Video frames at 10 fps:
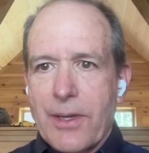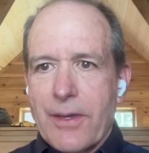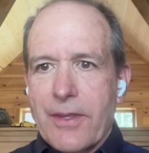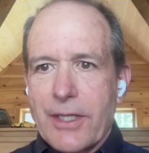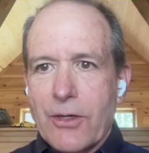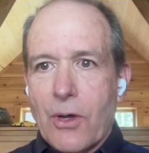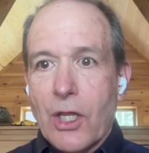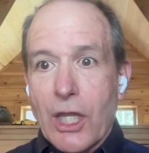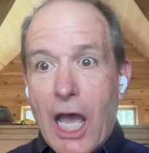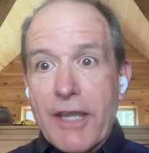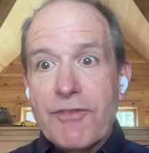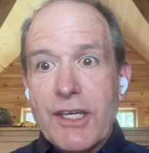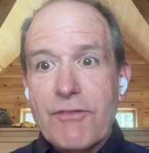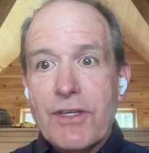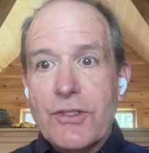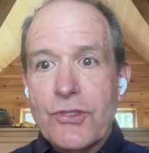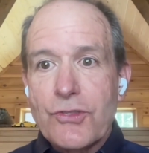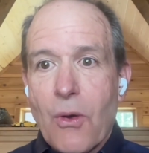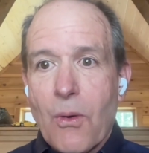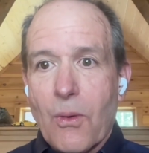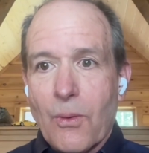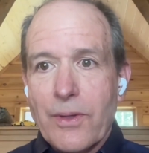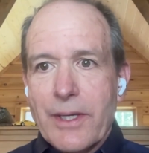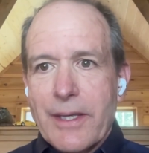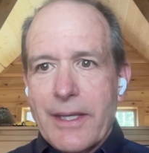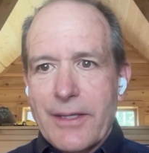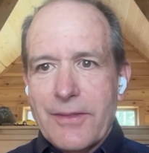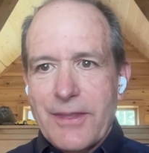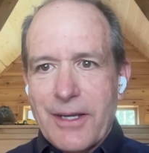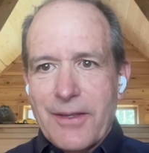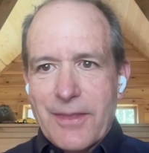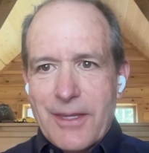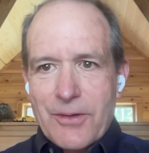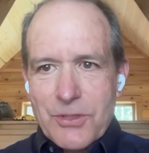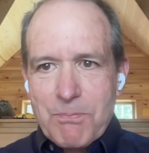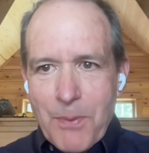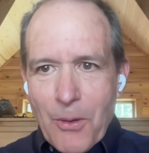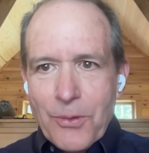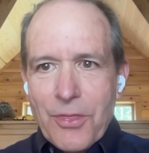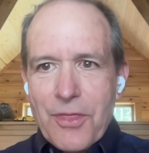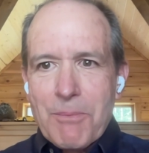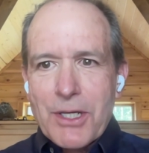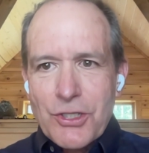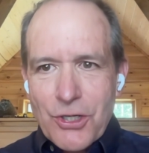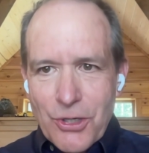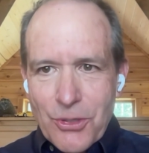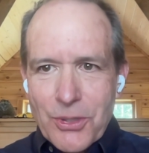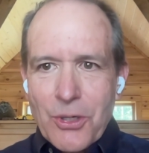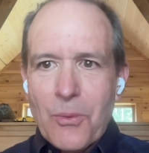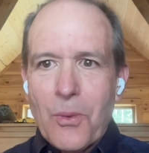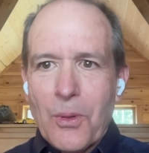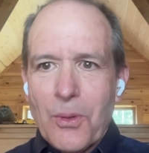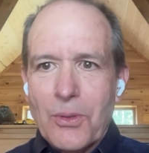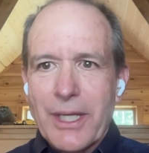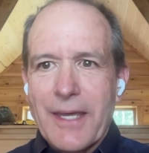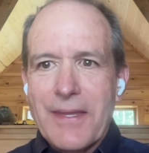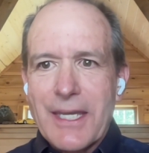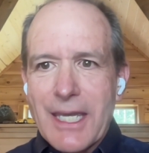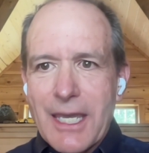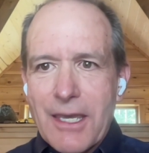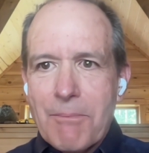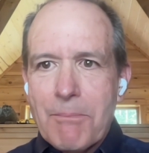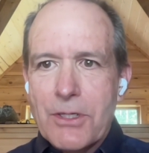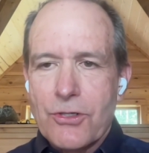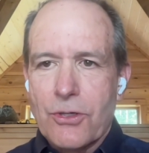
you know, a life giving soul. It, there, there's both the material world and the immaterial